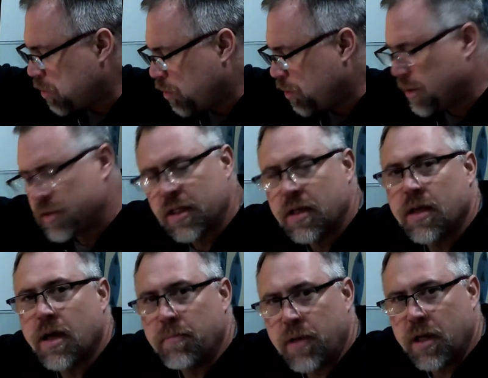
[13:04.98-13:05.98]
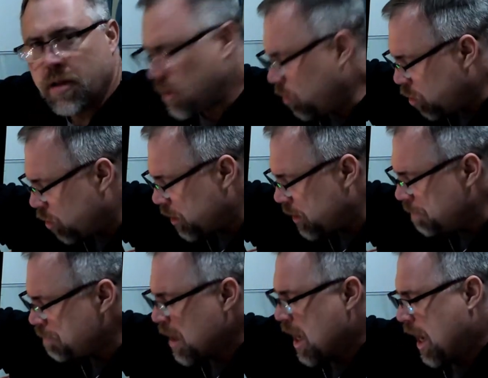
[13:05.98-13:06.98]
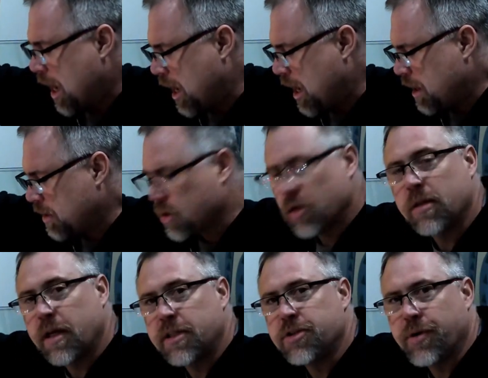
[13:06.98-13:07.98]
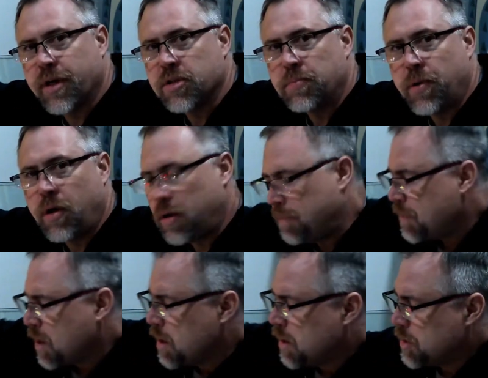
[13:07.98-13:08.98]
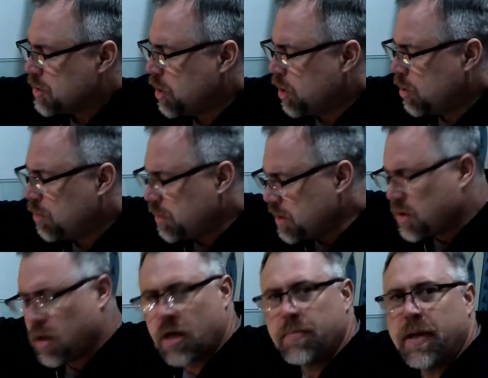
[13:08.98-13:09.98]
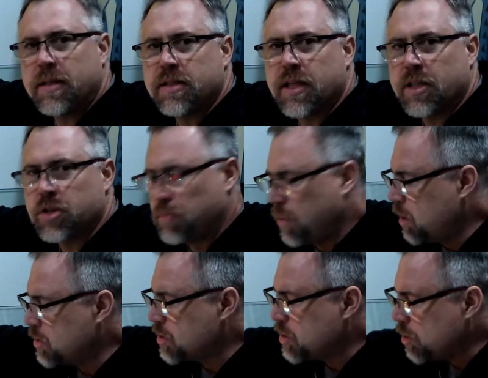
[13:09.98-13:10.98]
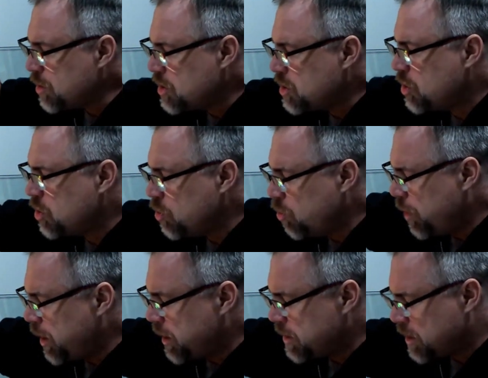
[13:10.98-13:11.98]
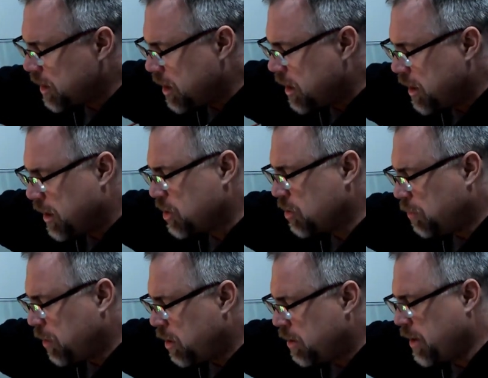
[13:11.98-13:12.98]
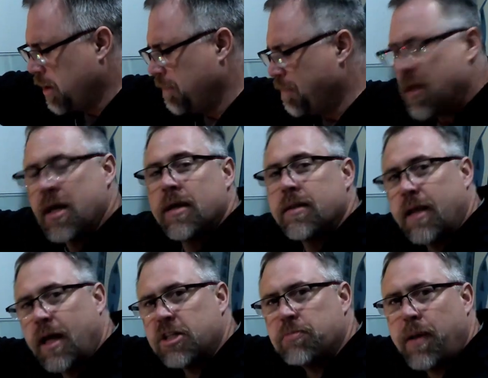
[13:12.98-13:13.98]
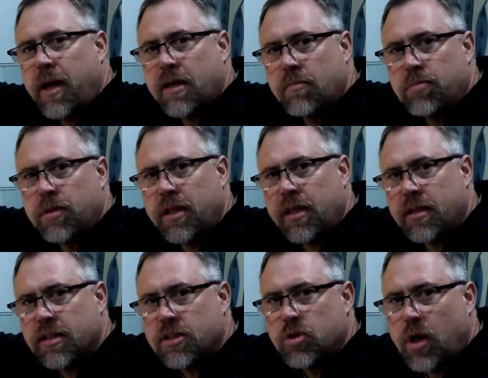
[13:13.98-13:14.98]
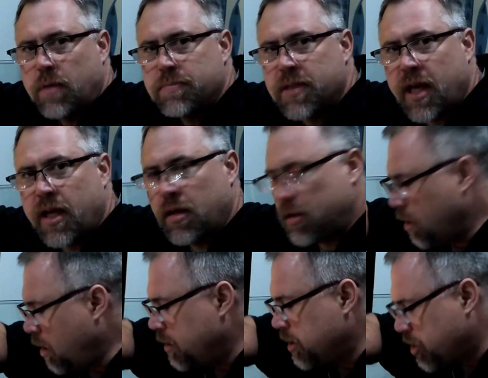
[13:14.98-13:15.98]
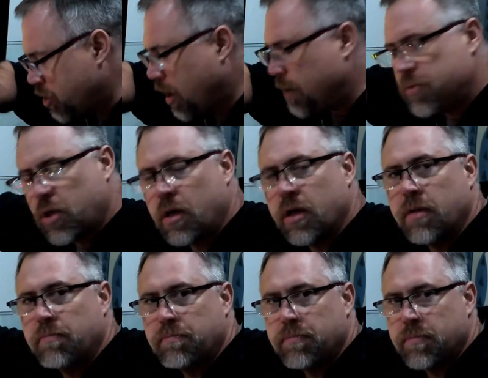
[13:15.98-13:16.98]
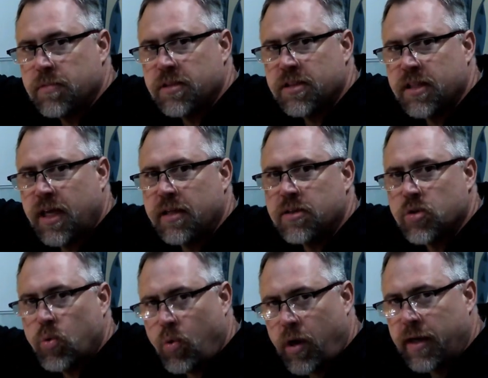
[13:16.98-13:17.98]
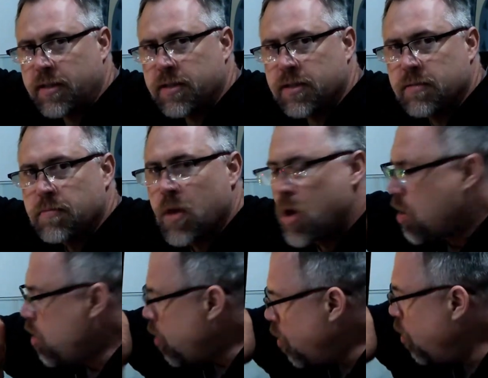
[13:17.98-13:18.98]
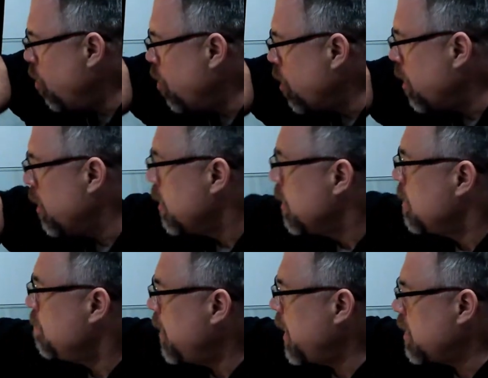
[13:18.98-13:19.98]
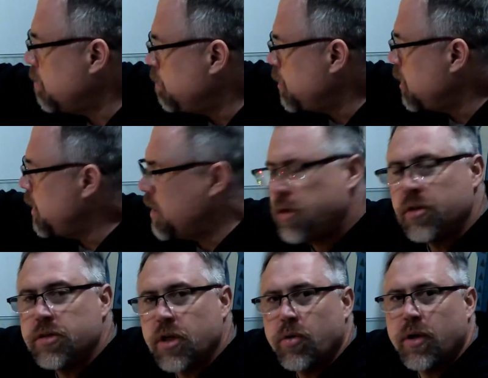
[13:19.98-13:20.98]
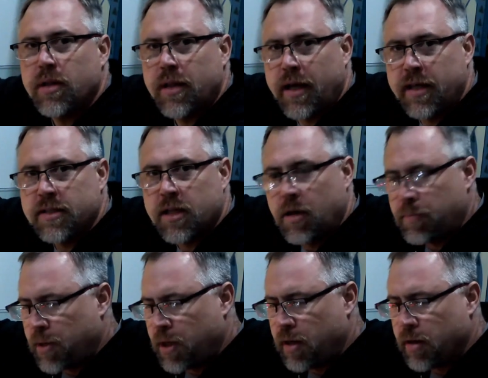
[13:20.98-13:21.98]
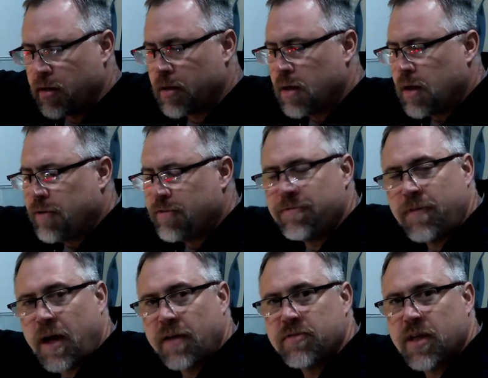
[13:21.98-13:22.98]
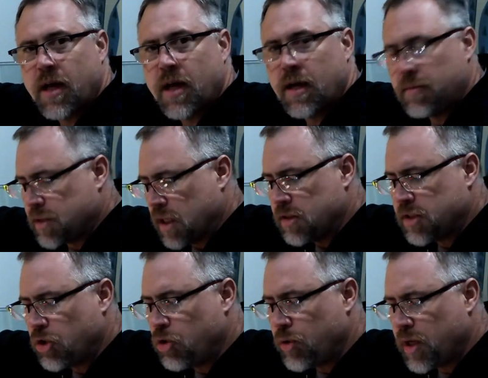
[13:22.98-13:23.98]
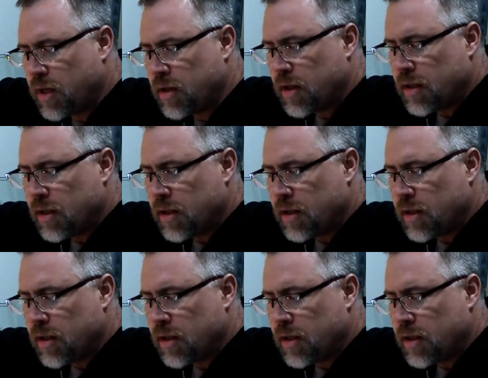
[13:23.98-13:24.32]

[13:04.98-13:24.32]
points immediately awarded, and it's going to light your extra ball. So let's talk about these extra balls. There's only 2 ways to get an extra ball here. That's by completing this drop target set twice, or by completing your donut lights up here 5 times until you get